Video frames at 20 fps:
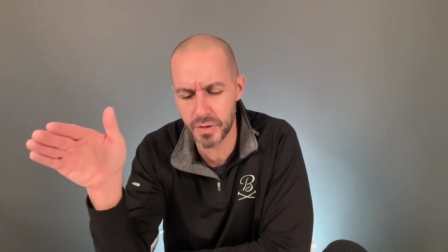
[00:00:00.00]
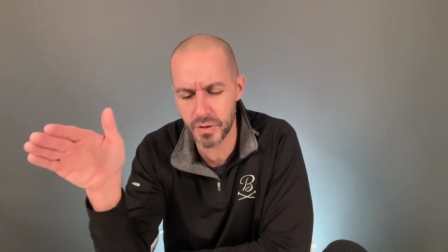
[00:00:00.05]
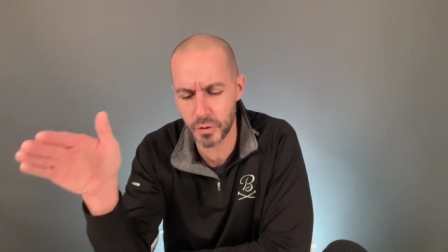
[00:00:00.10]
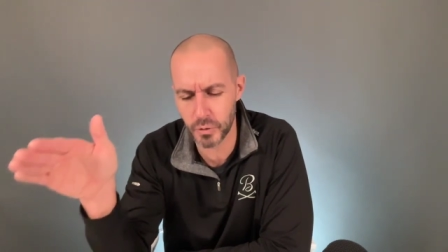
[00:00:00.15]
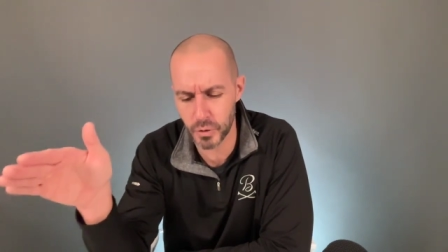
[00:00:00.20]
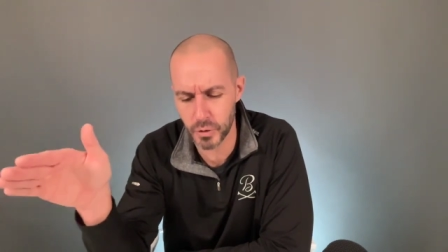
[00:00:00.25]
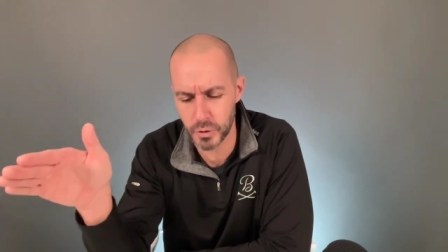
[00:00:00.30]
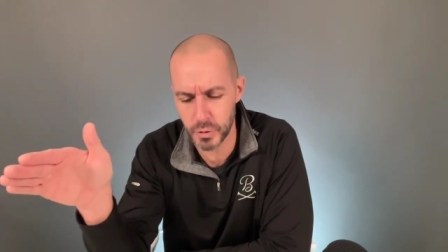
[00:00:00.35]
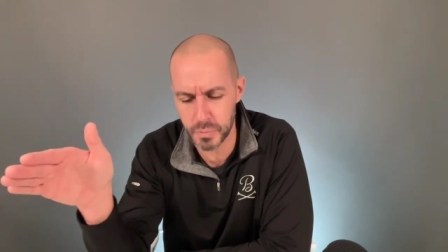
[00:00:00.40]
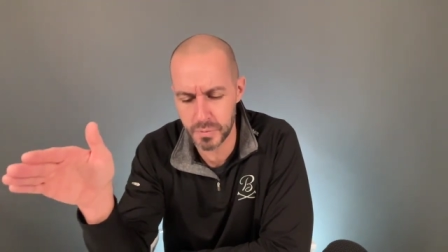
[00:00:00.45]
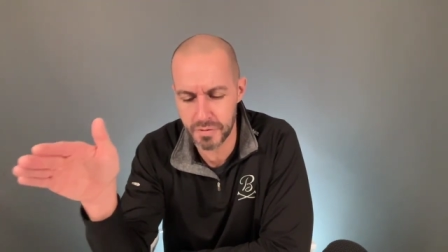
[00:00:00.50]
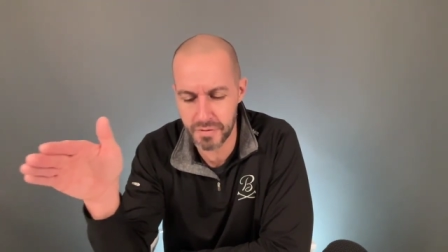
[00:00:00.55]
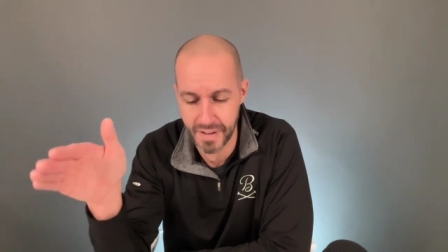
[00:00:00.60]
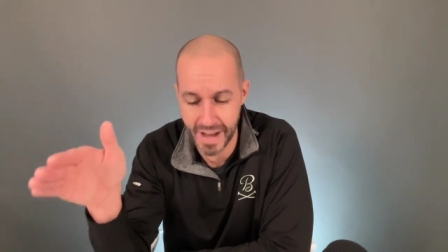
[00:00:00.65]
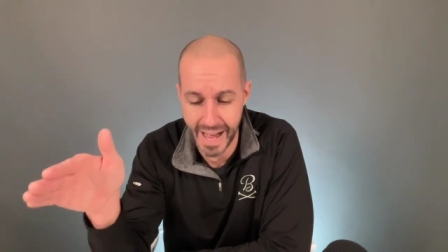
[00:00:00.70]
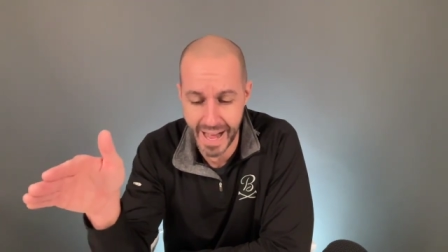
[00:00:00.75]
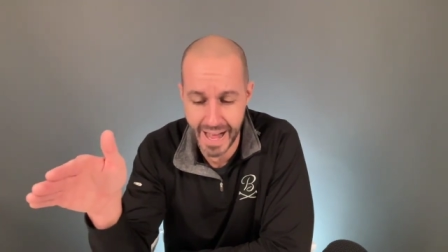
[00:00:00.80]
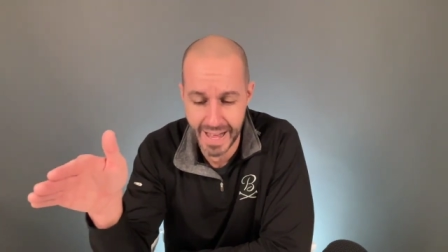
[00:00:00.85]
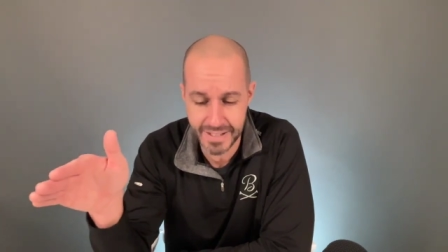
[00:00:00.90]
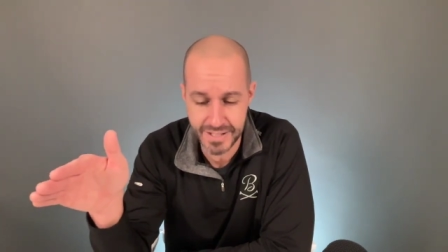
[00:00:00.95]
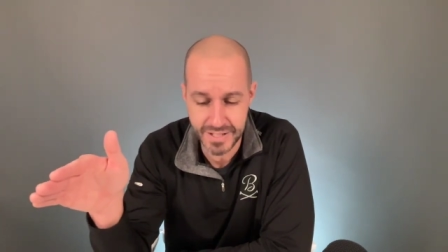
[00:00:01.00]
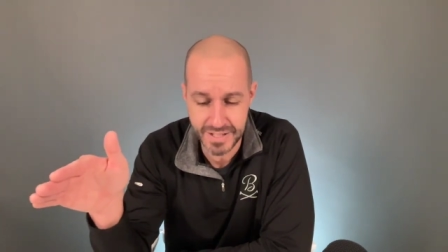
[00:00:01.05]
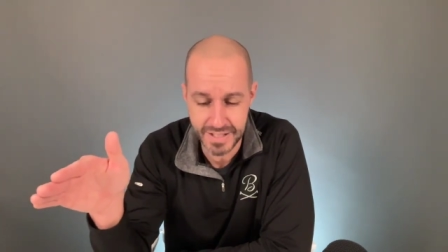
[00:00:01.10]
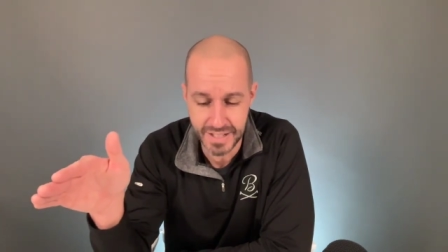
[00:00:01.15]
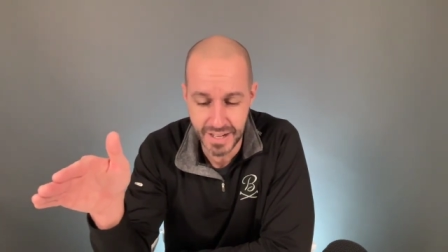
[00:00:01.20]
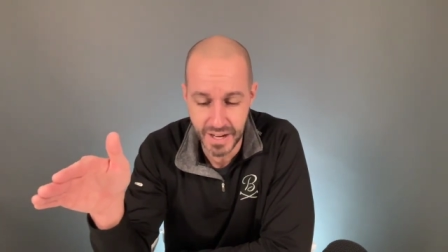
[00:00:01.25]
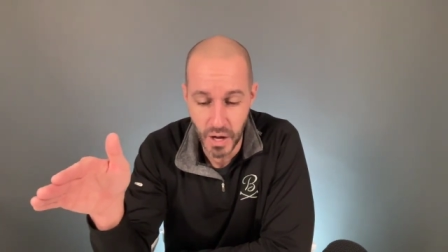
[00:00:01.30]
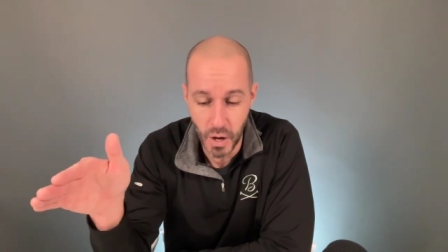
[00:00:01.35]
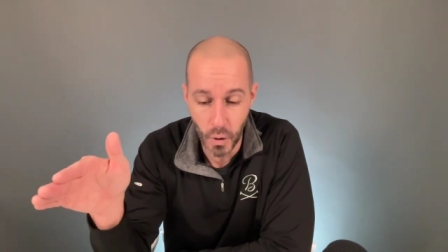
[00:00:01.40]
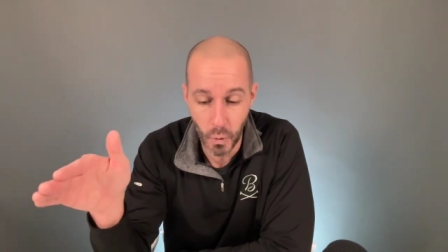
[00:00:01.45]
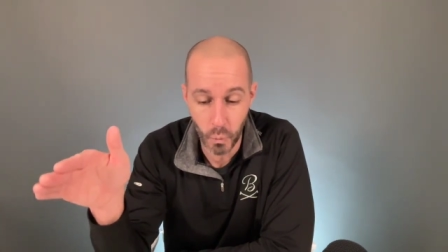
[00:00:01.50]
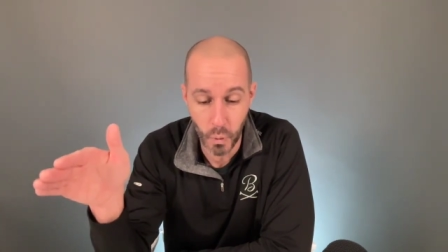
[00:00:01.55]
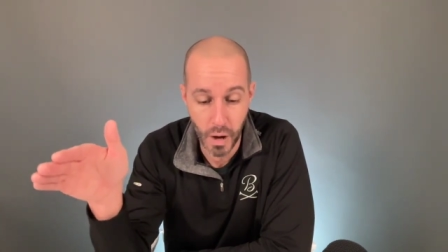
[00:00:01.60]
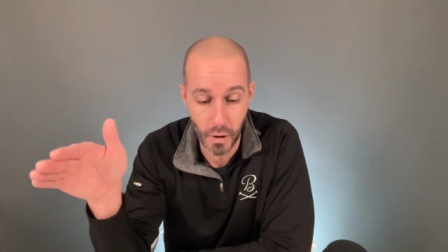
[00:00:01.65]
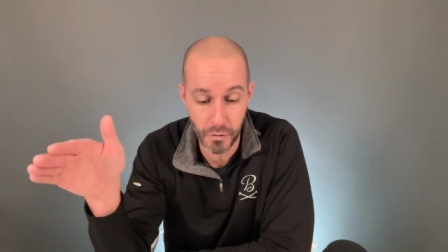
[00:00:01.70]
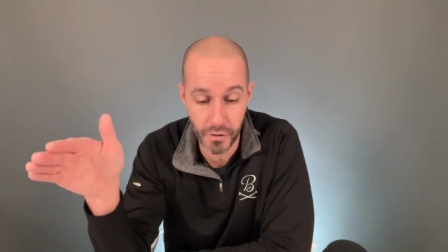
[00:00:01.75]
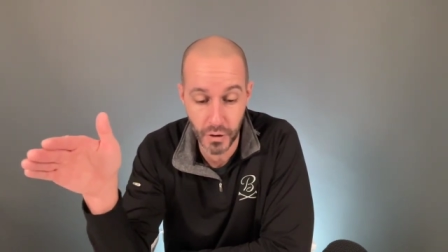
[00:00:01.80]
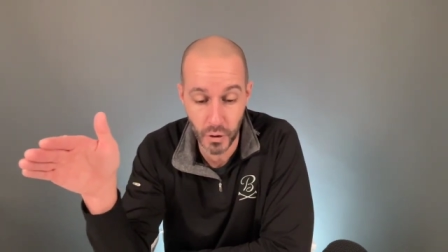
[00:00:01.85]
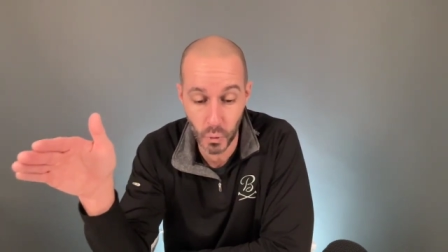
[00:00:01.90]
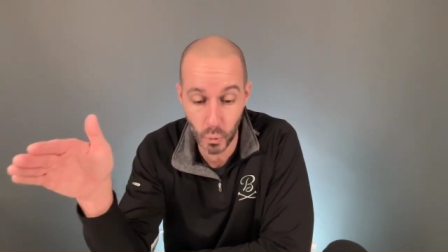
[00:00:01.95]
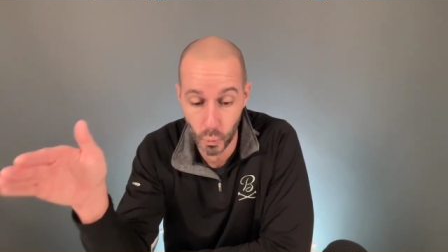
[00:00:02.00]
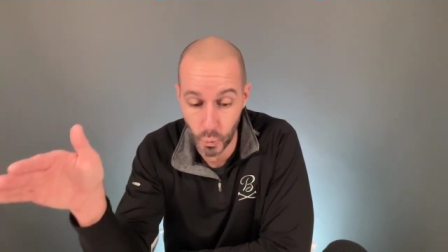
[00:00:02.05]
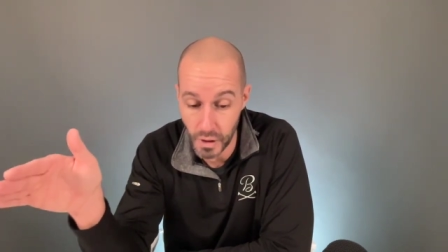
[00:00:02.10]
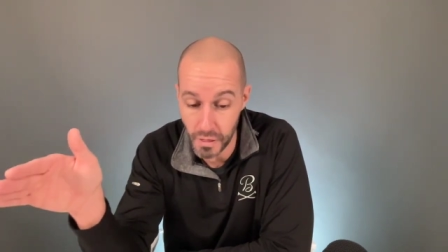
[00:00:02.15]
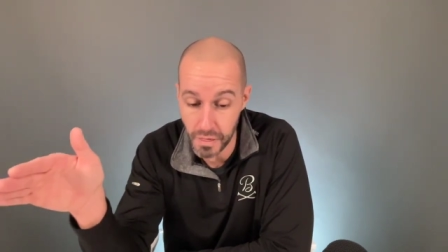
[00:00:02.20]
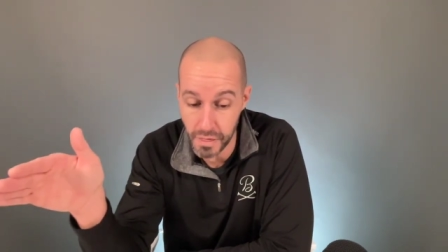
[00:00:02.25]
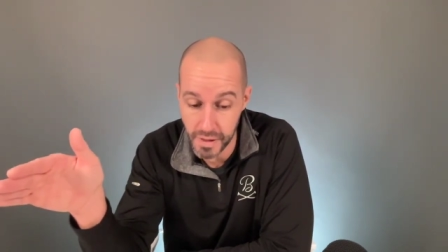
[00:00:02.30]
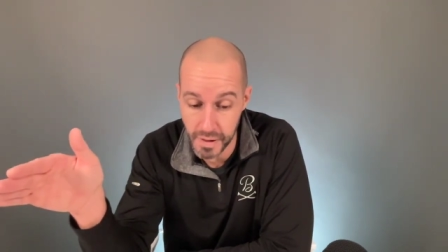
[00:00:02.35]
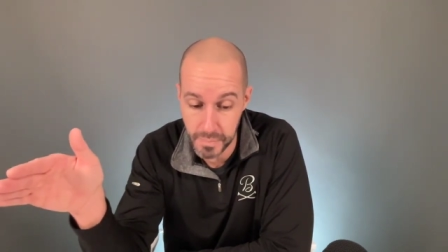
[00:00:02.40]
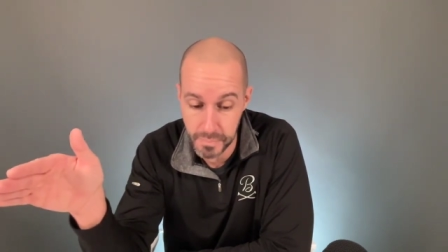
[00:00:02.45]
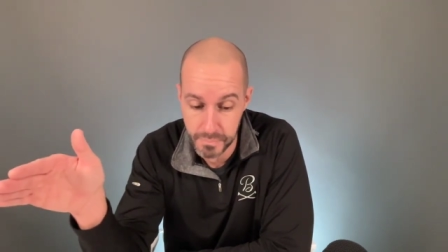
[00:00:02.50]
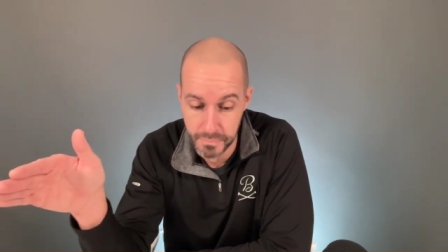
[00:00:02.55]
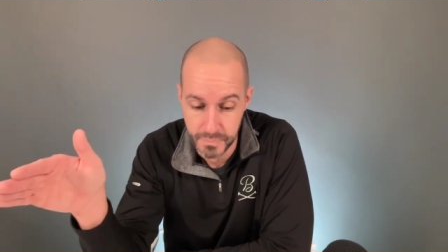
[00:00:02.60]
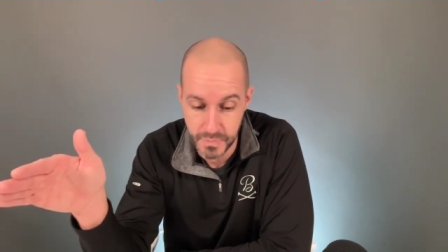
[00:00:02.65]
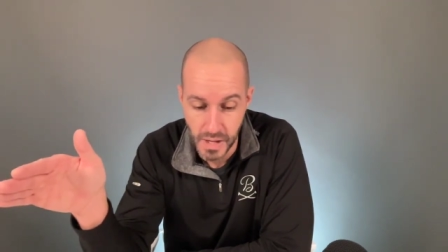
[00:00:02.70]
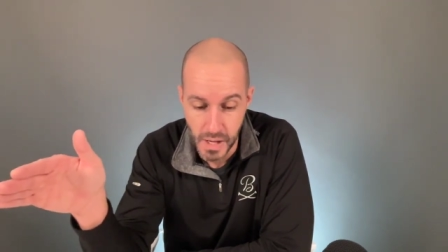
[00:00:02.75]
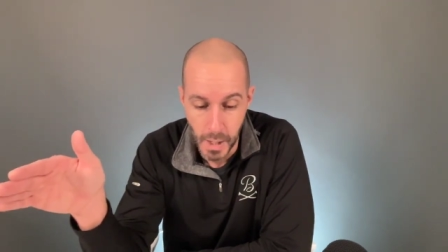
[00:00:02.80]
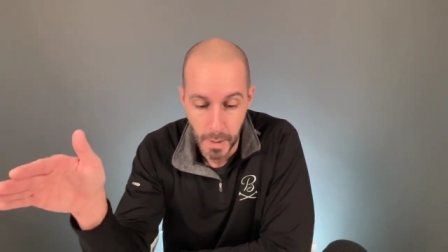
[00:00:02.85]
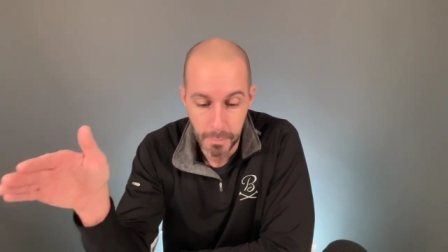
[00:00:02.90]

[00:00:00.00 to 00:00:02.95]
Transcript: the groom fast while they're with them?